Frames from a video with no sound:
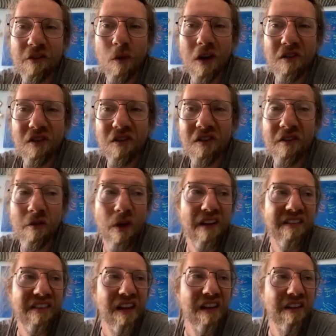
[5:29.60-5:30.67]
word to. So I
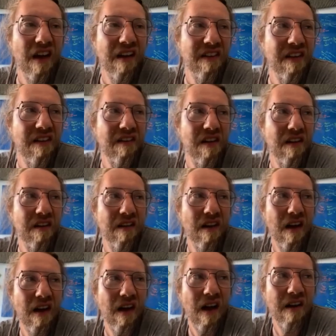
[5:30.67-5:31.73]
say
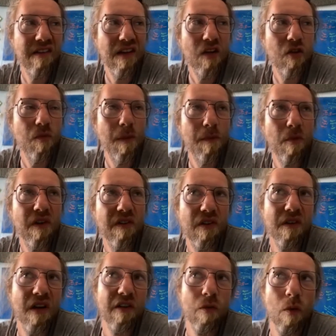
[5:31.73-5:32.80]
to people, it's a
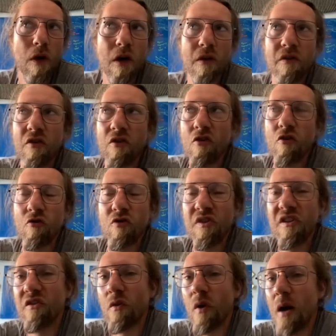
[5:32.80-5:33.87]
nice word to
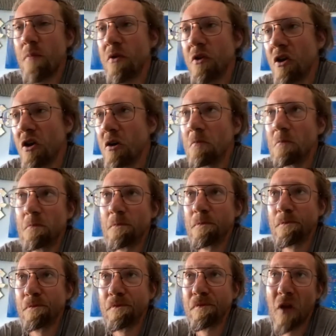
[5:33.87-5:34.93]
describe, a
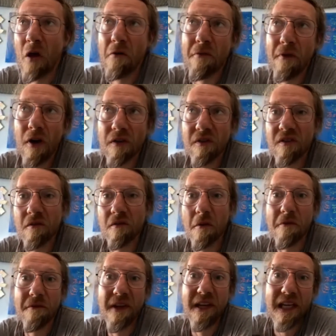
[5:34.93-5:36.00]
thought, the
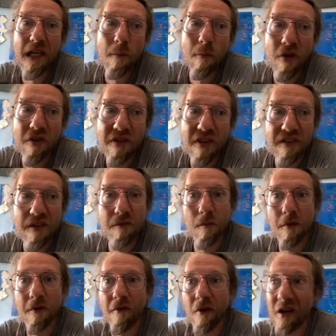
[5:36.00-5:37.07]
thinking process, if you
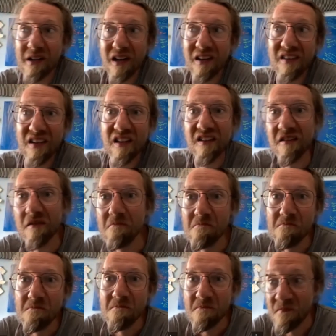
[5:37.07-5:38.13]
prefer. Like, that's it.
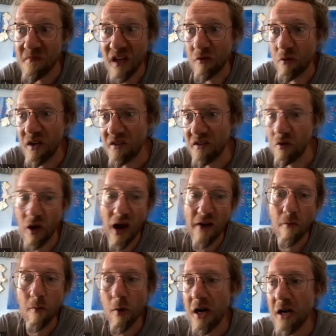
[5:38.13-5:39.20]
That's it. You
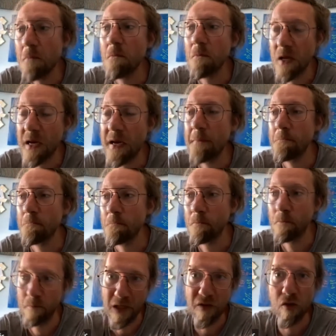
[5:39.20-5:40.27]
have a brain. Yeah,
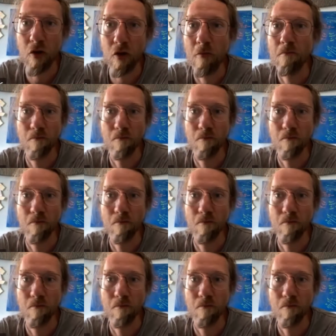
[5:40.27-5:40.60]
me too.